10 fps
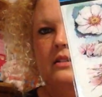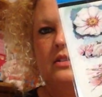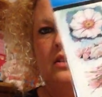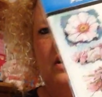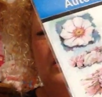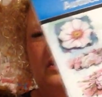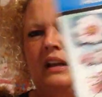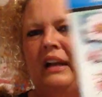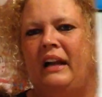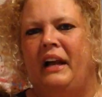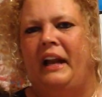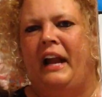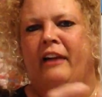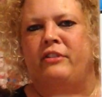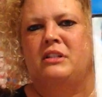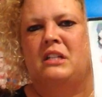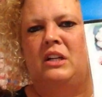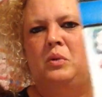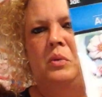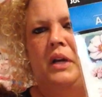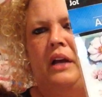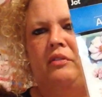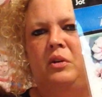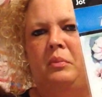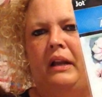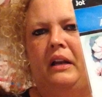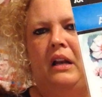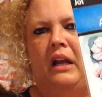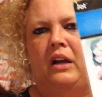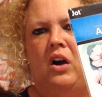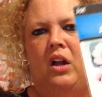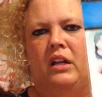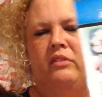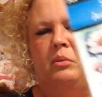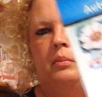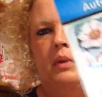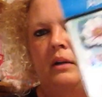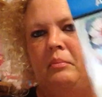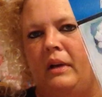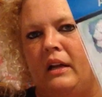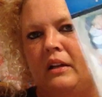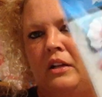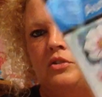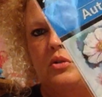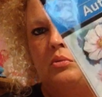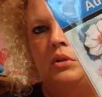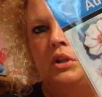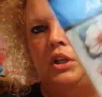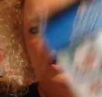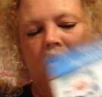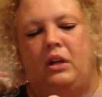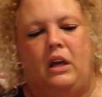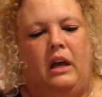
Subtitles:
So I don't think I got every single one of them. I didn't like all of them, but man, these are really cute.